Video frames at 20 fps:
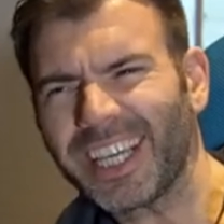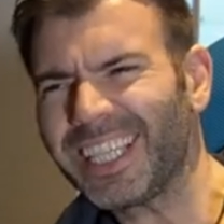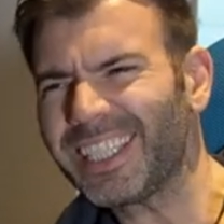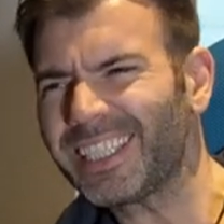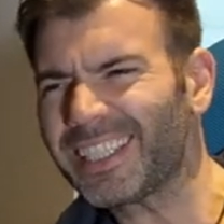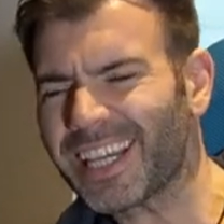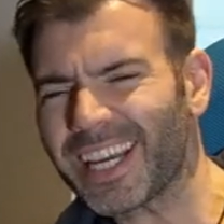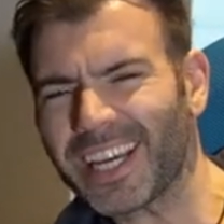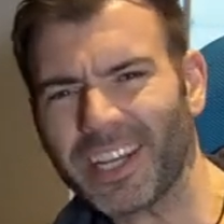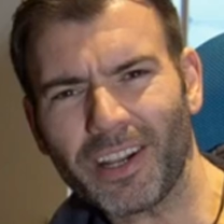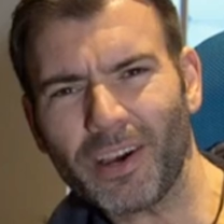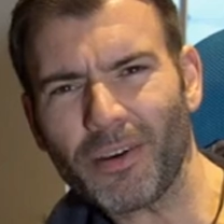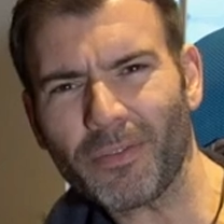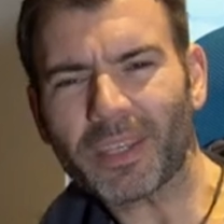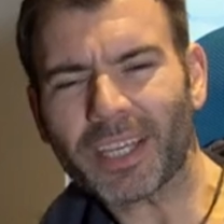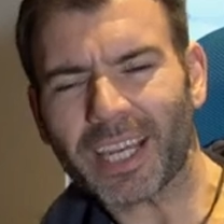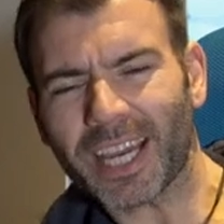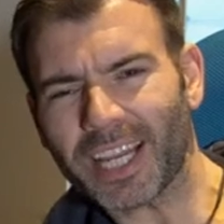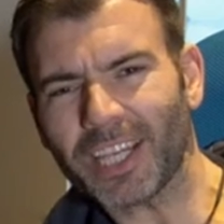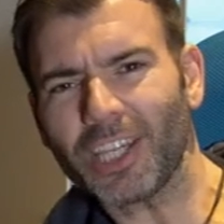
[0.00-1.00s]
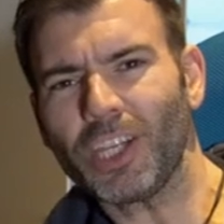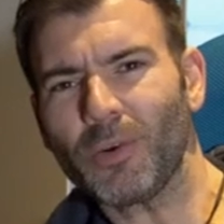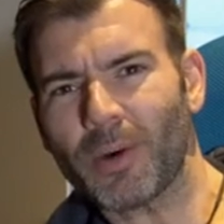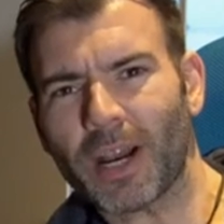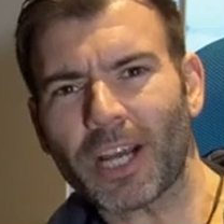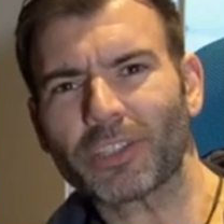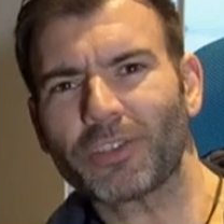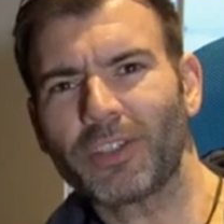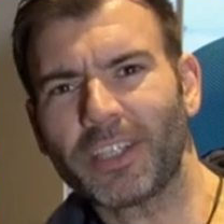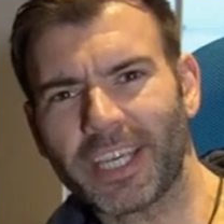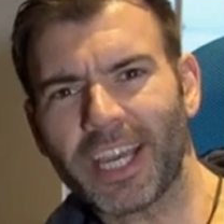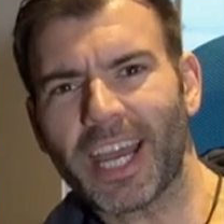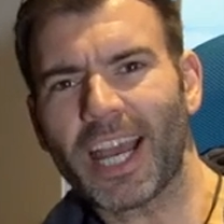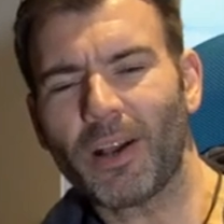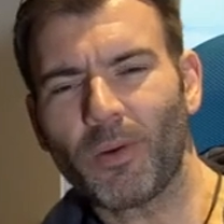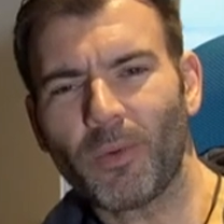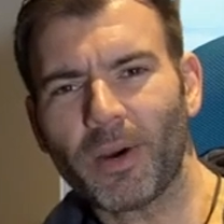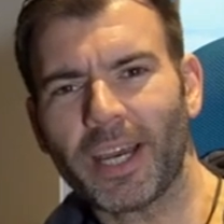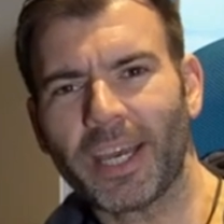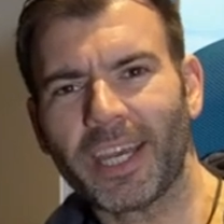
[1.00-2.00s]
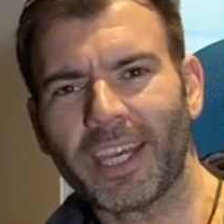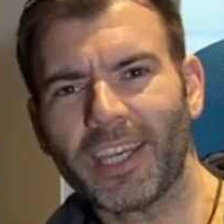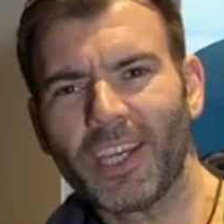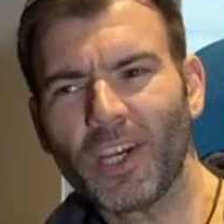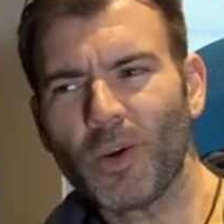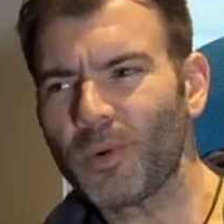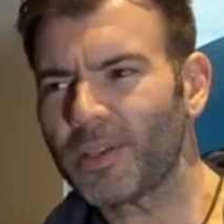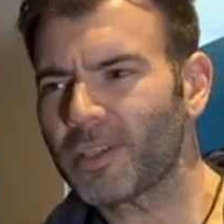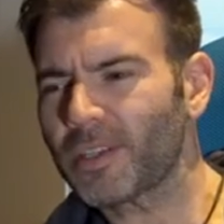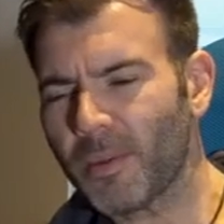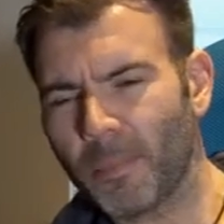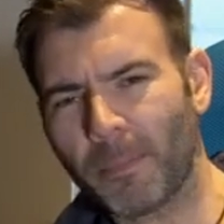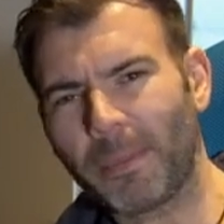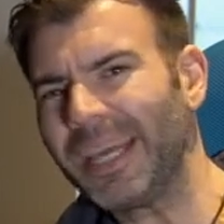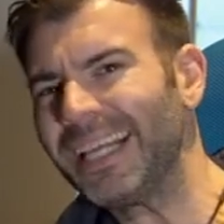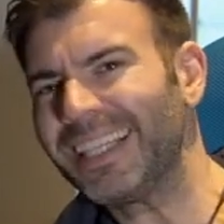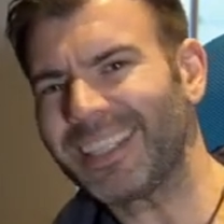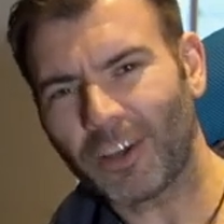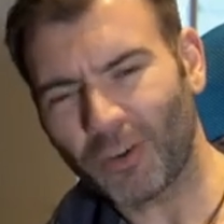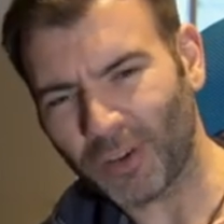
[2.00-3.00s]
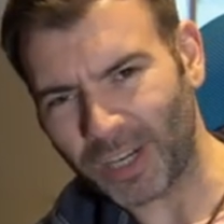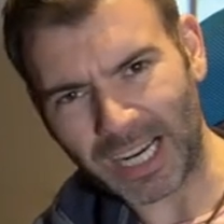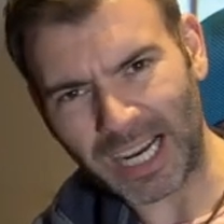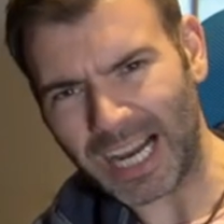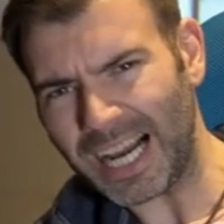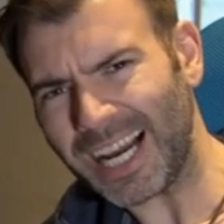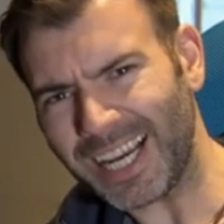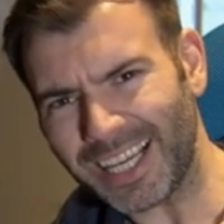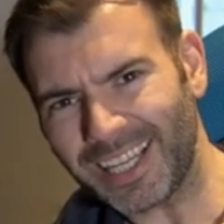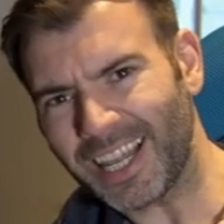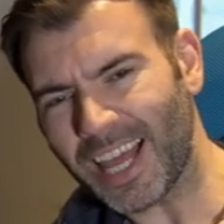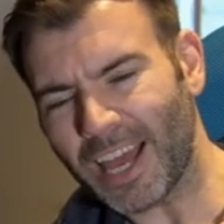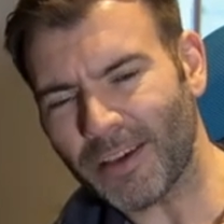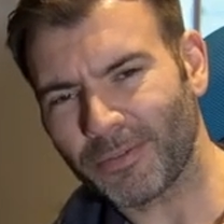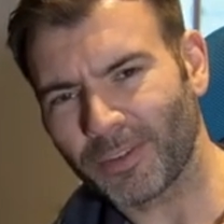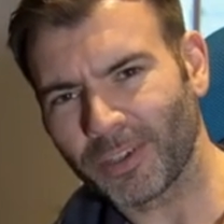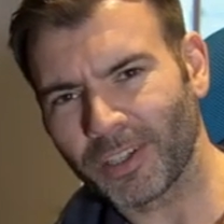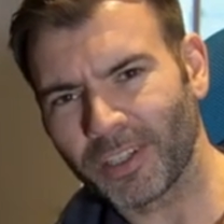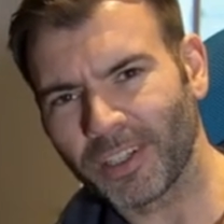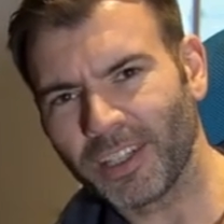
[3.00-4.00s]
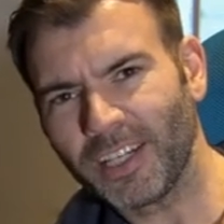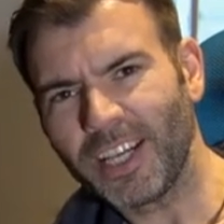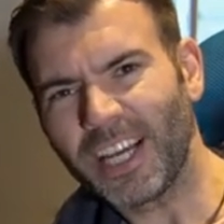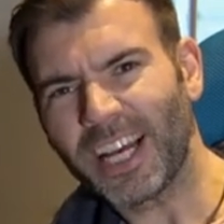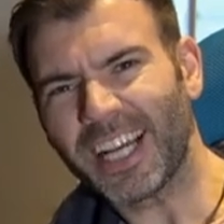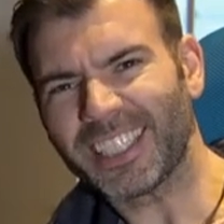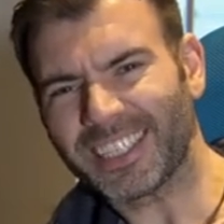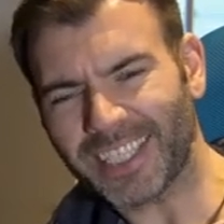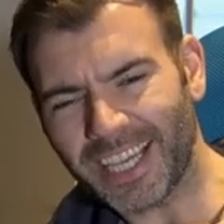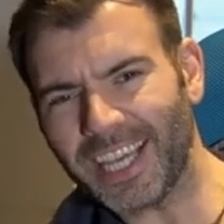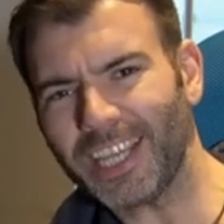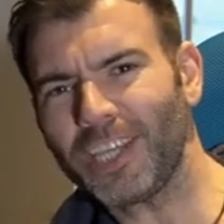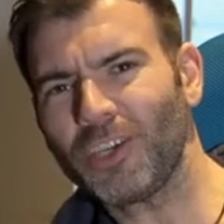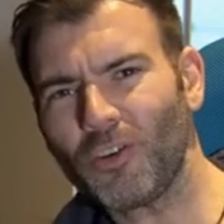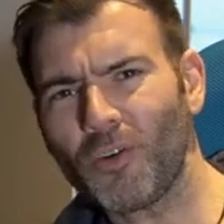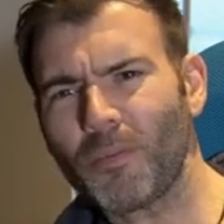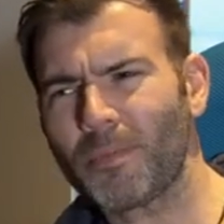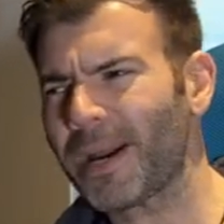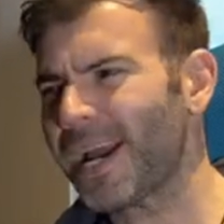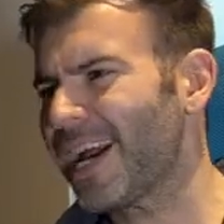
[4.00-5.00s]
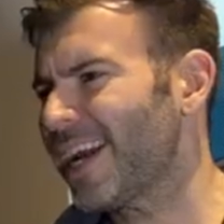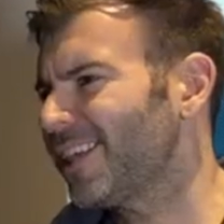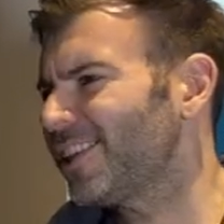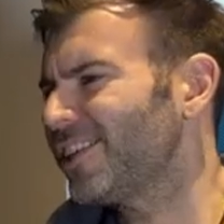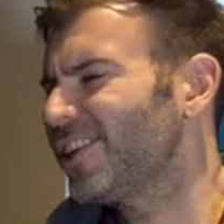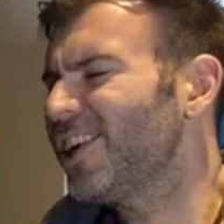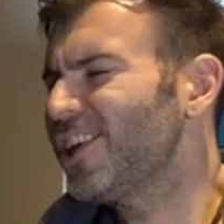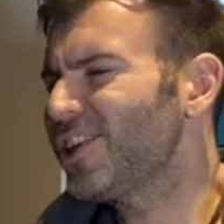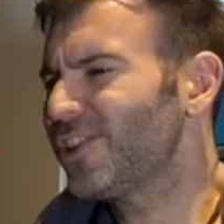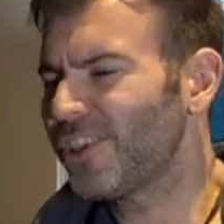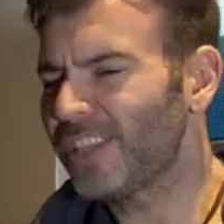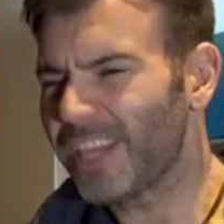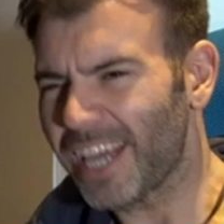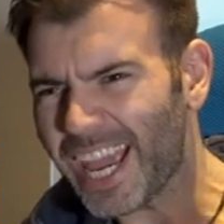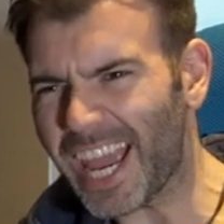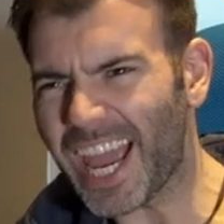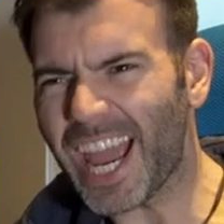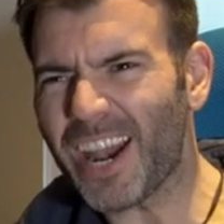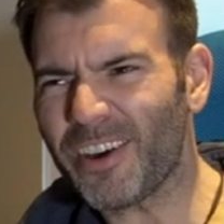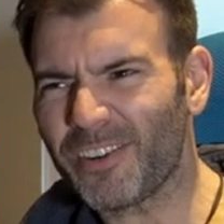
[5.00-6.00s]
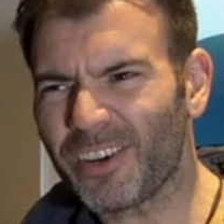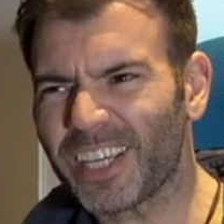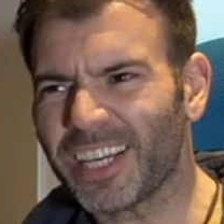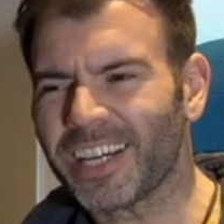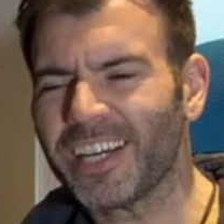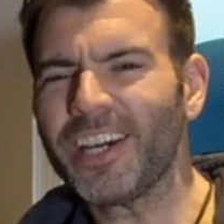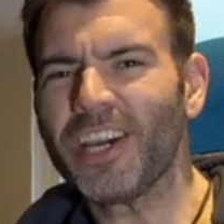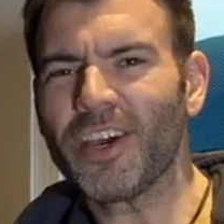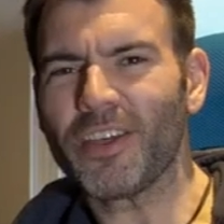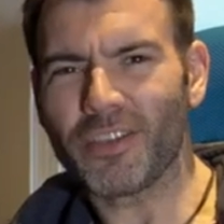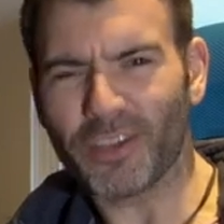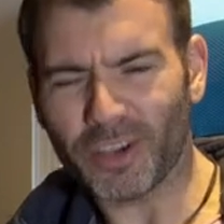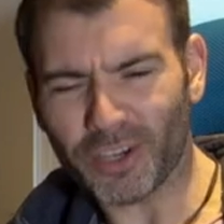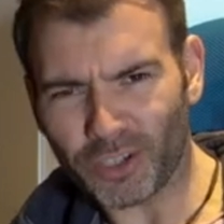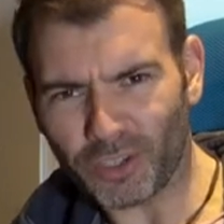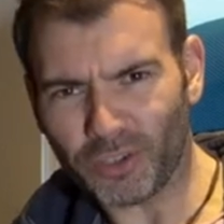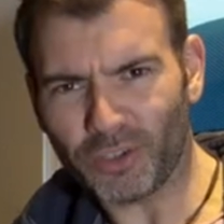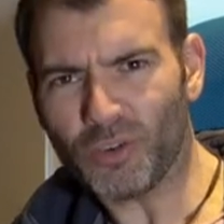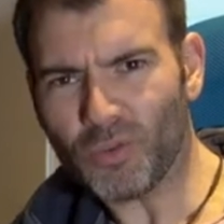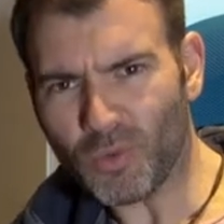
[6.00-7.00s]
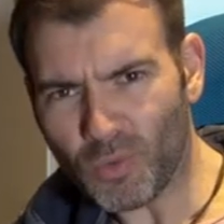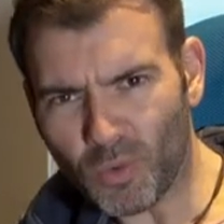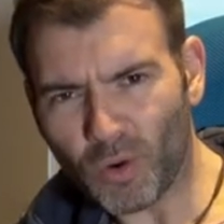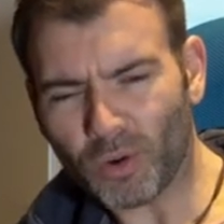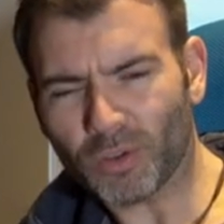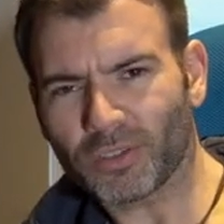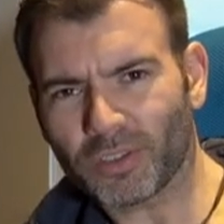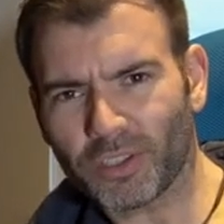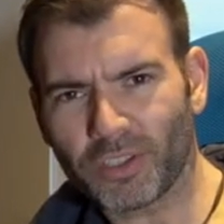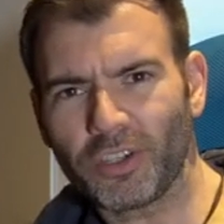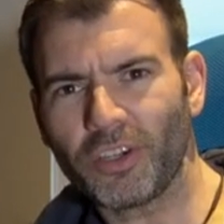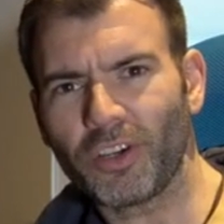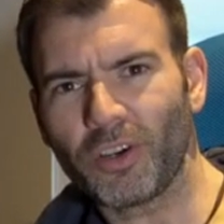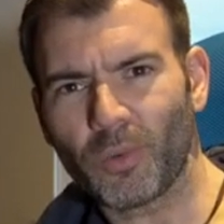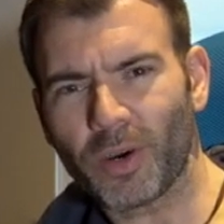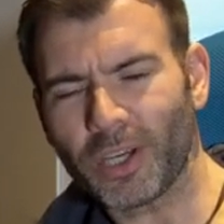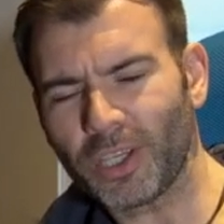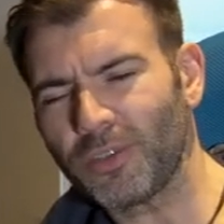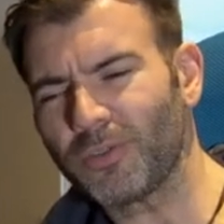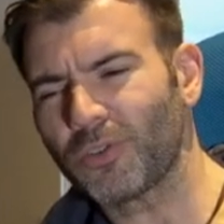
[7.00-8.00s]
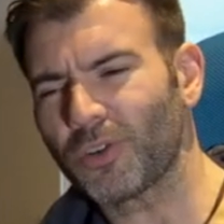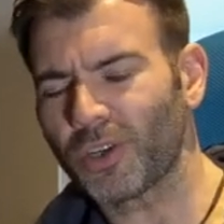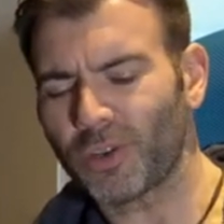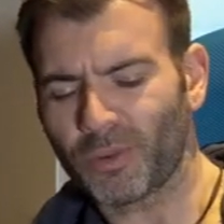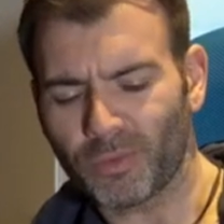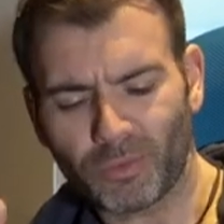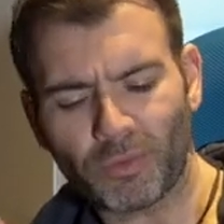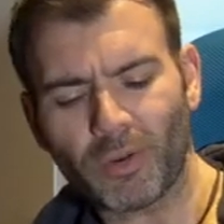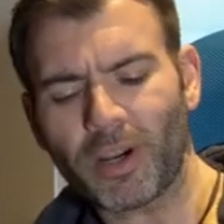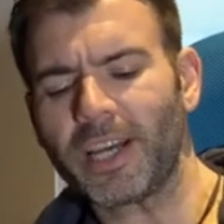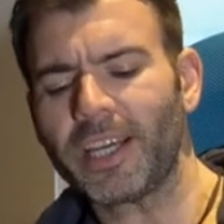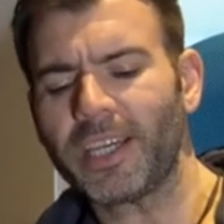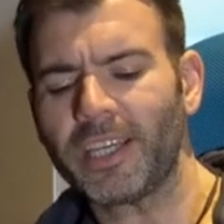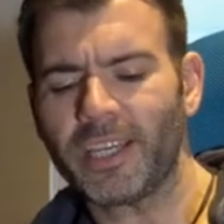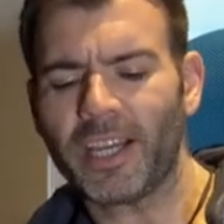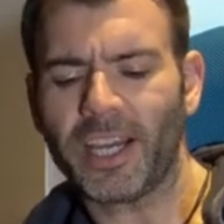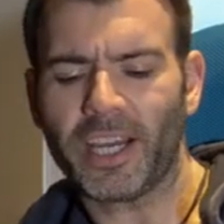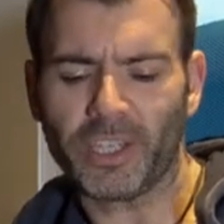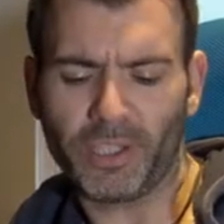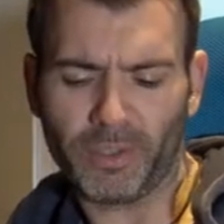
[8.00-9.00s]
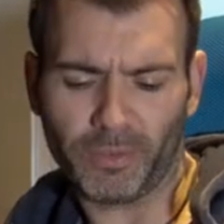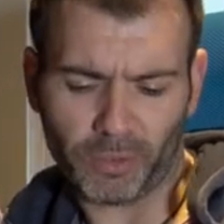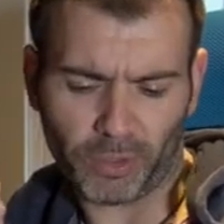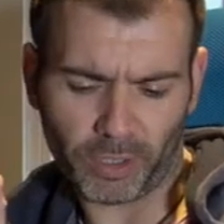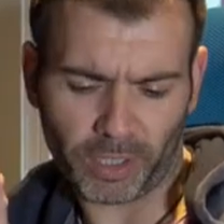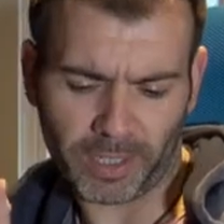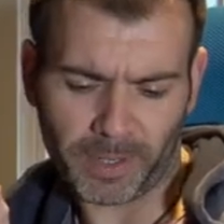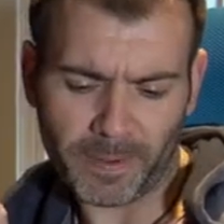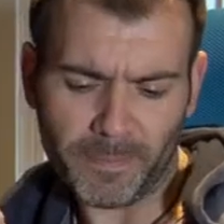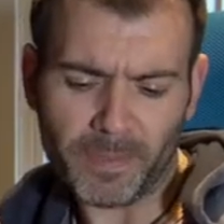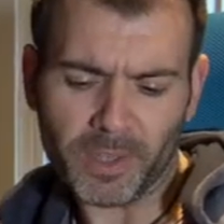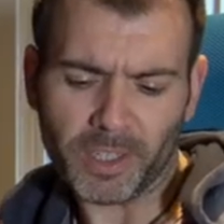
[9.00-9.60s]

Is that enough? Can you actually get away with competing on a high level and take your band to the area that you want to do, where you've got to write and you've got to,